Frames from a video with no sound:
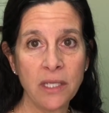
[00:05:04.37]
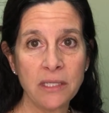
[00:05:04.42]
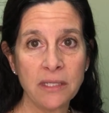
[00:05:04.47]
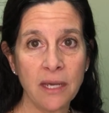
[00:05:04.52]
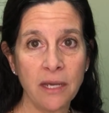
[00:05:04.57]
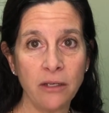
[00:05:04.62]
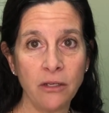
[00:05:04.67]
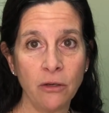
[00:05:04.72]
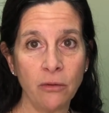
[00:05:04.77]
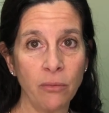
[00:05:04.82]

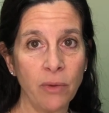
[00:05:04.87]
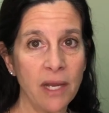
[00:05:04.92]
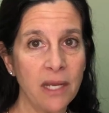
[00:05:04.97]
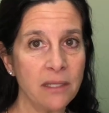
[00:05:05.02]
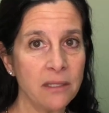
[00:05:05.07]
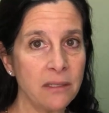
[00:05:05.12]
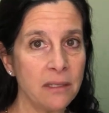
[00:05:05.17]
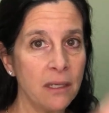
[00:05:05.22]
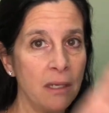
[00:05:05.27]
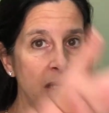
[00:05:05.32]
on your
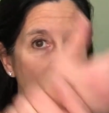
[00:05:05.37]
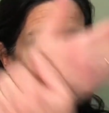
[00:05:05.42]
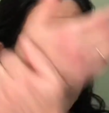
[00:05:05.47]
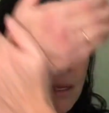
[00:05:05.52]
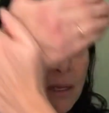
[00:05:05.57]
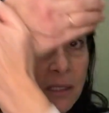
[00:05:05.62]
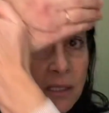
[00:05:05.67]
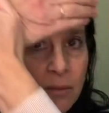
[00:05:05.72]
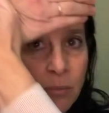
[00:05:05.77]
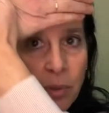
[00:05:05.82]
wrist,
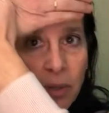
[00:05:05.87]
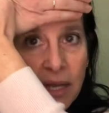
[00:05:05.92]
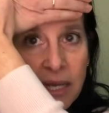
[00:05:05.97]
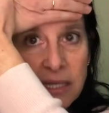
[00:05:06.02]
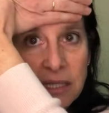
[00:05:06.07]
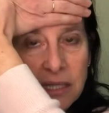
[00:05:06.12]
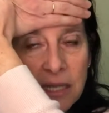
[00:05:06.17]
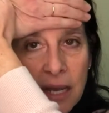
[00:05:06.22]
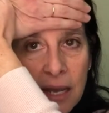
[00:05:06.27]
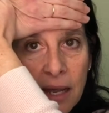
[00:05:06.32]
to place
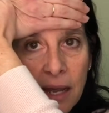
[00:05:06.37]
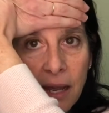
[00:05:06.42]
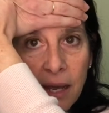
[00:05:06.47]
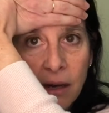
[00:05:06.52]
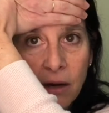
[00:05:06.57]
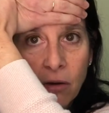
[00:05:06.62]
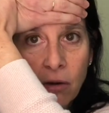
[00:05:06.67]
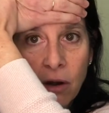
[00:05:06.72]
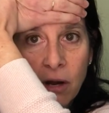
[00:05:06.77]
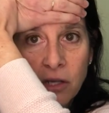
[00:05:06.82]
that hand
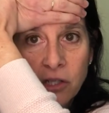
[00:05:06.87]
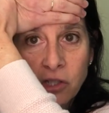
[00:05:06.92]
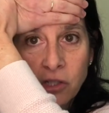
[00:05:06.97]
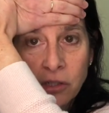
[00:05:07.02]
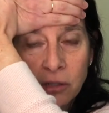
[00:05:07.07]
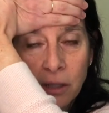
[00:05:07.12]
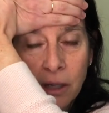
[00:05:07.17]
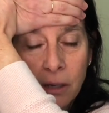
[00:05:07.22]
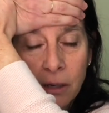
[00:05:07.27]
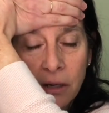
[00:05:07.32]

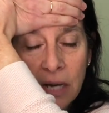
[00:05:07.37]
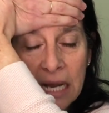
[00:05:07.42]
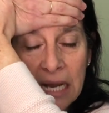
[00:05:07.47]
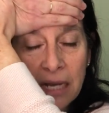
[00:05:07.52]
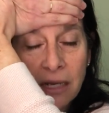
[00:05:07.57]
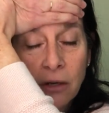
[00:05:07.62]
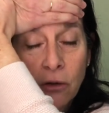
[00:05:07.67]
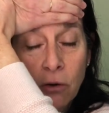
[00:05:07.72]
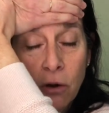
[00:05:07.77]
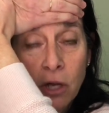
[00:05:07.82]

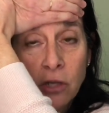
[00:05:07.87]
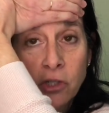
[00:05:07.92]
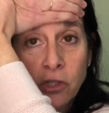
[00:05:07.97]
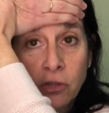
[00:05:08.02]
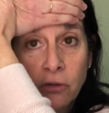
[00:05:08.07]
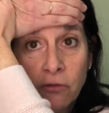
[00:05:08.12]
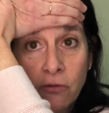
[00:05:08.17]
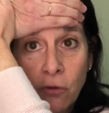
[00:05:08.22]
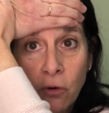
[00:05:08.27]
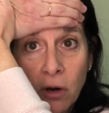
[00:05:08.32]
across your
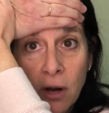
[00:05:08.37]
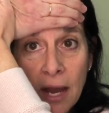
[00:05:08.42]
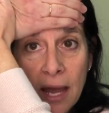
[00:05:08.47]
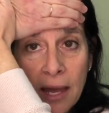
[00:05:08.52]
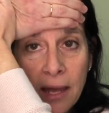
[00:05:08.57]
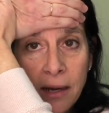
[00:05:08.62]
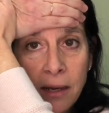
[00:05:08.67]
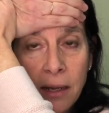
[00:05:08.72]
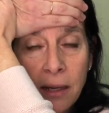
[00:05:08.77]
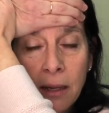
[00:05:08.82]

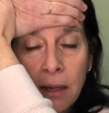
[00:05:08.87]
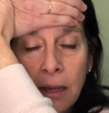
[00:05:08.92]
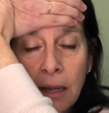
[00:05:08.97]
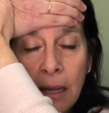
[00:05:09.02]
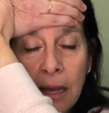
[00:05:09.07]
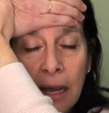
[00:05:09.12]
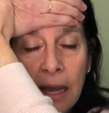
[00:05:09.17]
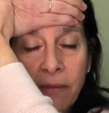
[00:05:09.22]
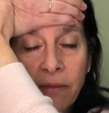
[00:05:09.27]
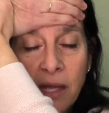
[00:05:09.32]
forehead,
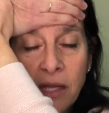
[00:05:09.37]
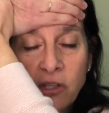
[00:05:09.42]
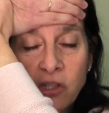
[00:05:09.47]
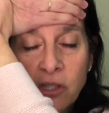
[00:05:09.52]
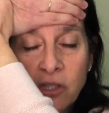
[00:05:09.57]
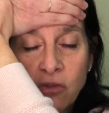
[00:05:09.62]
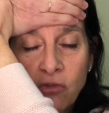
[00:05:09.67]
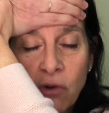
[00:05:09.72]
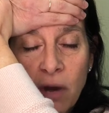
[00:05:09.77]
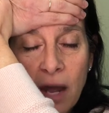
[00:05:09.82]
and then
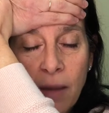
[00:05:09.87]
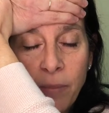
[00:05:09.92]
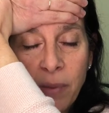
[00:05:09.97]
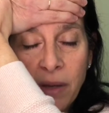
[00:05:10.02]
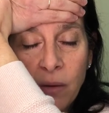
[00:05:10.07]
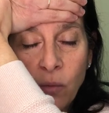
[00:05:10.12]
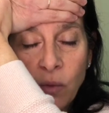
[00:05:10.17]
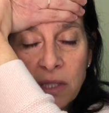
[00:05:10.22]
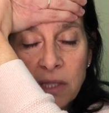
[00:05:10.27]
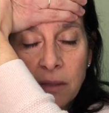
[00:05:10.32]
just drop
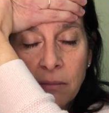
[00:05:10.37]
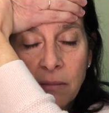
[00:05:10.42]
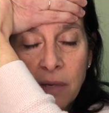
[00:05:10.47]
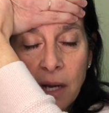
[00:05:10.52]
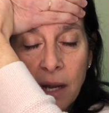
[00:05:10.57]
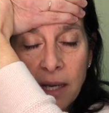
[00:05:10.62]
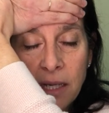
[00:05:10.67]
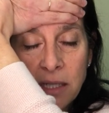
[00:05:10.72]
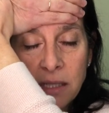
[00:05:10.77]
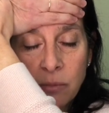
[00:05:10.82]
in with some
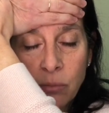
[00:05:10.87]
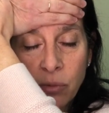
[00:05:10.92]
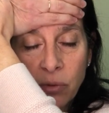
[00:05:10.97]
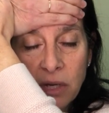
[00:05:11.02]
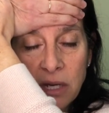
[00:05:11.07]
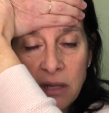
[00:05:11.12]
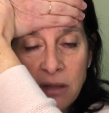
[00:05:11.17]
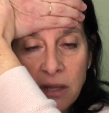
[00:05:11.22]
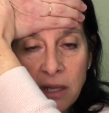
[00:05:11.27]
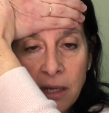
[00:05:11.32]
nice
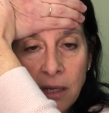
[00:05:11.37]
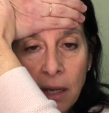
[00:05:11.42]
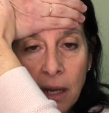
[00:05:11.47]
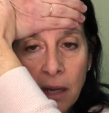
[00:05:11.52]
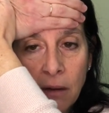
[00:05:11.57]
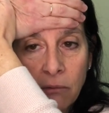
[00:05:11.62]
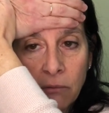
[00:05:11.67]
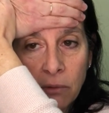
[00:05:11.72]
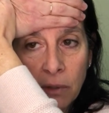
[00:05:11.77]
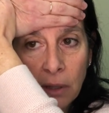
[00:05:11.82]
breathing
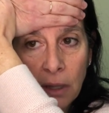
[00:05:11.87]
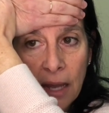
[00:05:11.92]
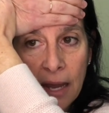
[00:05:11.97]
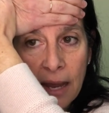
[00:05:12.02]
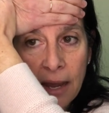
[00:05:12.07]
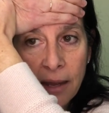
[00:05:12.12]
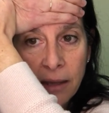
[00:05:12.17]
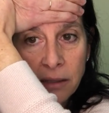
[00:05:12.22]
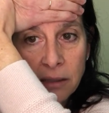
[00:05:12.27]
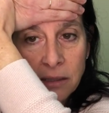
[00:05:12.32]
and
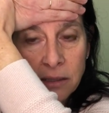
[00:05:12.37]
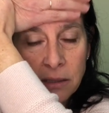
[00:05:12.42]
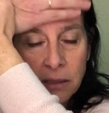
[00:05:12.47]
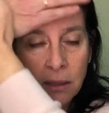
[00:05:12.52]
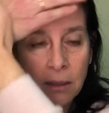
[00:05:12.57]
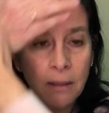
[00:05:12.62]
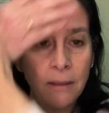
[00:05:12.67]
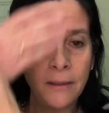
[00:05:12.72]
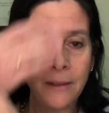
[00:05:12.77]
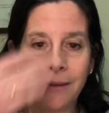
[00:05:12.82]
relax.
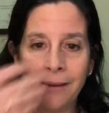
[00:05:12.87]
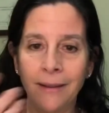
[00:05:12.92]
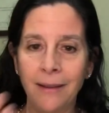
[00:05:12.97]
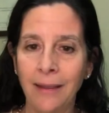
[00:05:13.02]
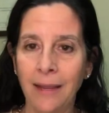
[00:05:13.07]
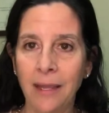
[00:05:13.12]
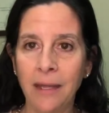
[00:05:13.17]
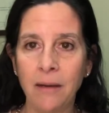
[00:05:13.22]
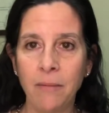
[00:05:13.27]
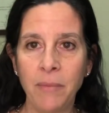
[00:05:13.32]

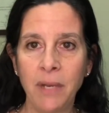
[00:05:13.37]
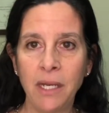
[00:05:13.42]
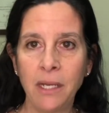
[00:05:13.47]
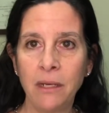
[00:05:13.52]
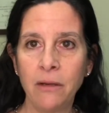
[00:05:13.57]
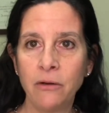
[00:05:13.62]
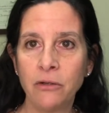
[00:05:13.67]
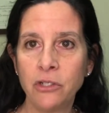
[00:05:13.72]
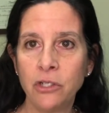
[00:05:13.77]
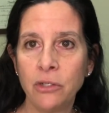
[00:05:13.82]
And a minute
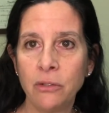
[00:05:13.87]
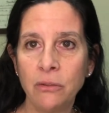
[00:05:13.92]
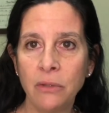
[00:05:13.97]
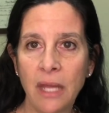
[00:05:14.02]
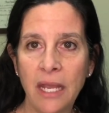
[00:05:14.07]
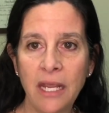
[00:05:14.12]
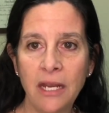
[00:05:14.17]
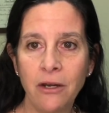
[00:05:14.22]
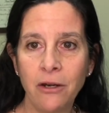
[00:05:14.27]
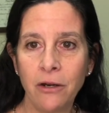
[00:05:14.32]
or two
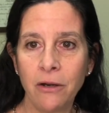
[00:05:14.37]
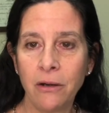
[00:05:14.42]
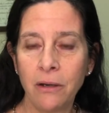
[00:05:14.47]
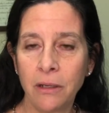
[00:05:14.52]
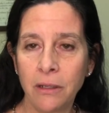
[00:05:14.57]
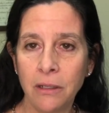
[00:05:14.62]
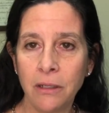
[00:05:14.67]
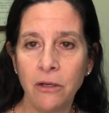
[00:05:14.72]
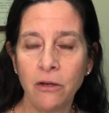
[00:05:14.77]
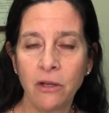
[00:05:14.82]
later,
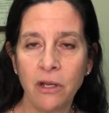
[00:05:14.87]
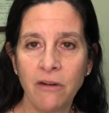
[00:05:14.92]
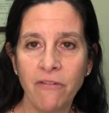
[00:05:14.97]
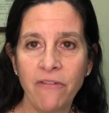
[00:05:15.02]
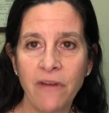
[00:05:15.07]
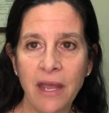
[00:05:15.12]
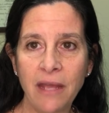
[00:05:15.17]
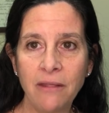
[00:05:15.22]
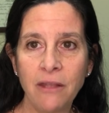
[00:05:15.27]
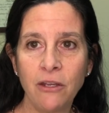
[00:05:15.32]
you're going to
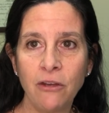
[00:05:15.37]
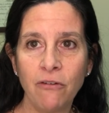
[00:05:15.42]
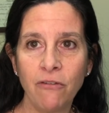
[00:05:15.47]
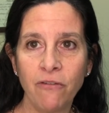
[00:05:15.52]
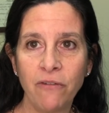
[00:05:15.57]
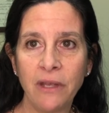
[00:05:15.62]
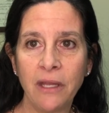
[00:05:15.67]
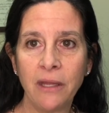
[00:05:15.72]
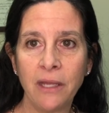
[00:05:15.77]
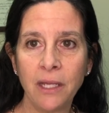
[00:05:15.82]
find that you're
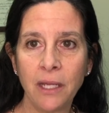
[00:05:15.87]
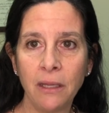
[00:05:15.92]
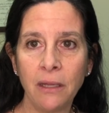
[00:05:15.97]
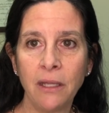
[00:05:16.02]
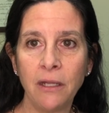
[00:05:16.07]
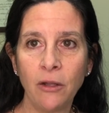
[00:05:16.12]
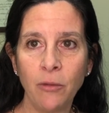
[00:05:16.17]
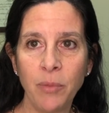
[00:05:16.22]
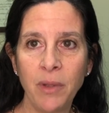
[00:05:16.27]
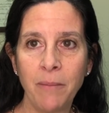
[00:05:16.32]
feeling a
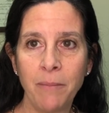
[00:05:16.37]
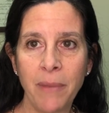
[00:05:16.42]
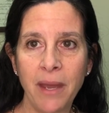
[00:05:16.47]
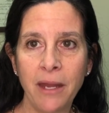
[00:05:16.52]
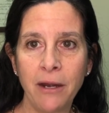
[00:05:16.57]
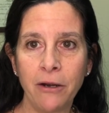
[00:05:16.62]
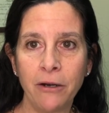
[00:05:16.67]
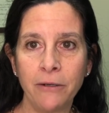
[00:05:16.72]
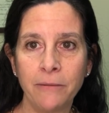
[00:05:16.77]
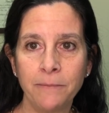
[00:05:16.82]
little bit
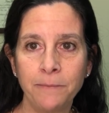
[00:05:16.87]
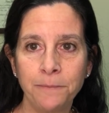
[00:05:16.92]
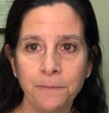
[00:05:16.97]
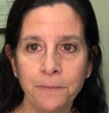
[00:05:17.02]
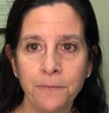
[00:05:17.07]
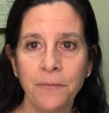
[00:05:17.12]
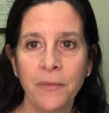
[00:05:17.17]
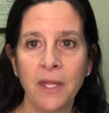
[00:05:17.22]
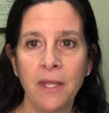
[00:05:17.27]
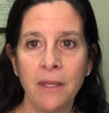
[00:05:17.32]
better.
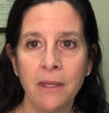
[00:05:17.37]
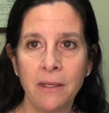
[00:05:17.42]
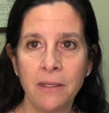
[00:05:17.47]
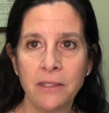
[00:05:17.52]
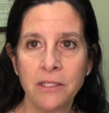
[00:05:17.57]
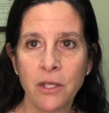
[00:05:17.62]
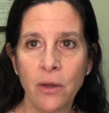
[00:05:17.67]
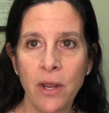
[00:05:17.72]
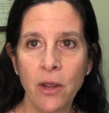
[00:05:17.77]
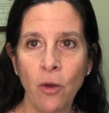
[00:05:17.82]

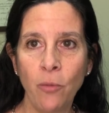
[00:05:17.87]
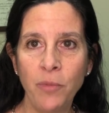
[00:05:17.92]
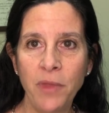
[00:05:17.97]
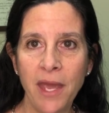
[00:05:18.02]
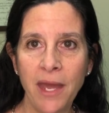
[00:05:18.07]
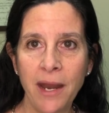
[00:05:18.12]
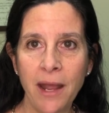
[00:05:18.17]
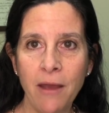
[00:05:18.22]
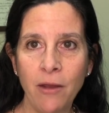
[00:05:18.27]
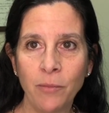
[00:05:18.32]
So I hope
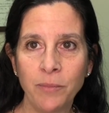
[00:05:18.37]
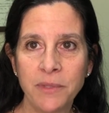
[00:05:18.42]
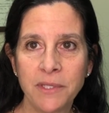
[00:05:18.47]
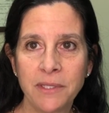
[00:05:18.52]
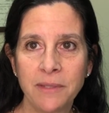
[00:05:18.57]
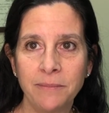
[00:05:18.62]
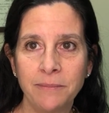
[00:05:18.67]
that helps.